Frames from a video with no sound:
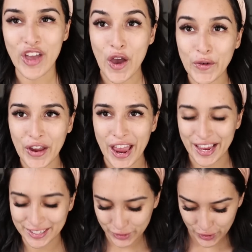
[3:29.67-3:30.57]

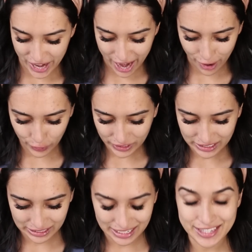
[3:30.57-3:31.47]
Okay, so
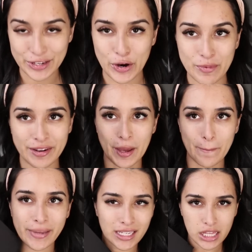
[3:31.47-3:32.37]
now let's open
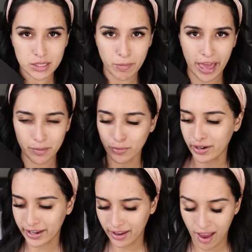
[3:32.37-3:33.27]
up this bad
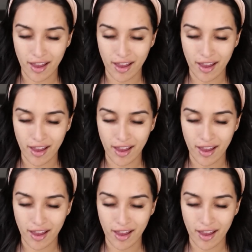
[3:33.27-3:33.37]
boy.